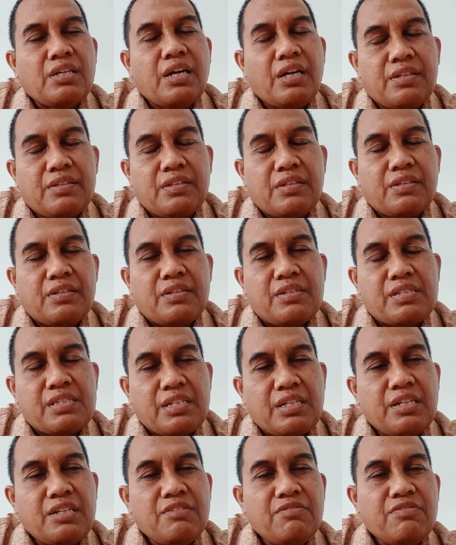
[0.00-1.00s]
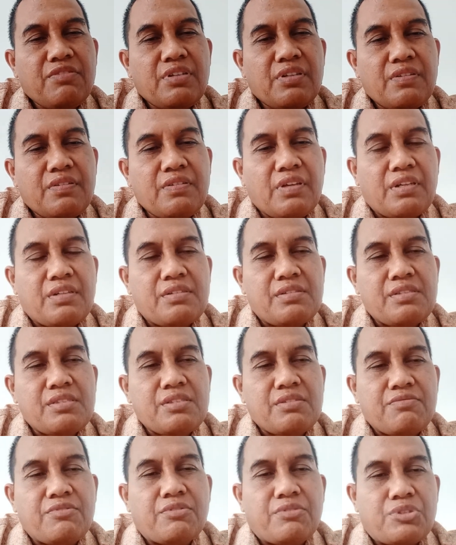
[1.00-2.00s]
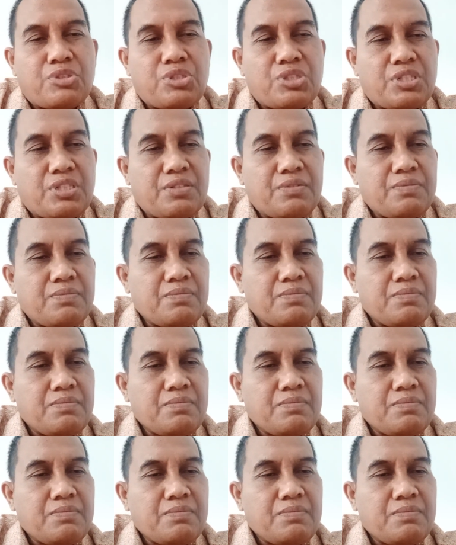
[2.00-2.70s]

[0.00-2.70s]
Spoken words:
I think it is enough. Thanks for watching.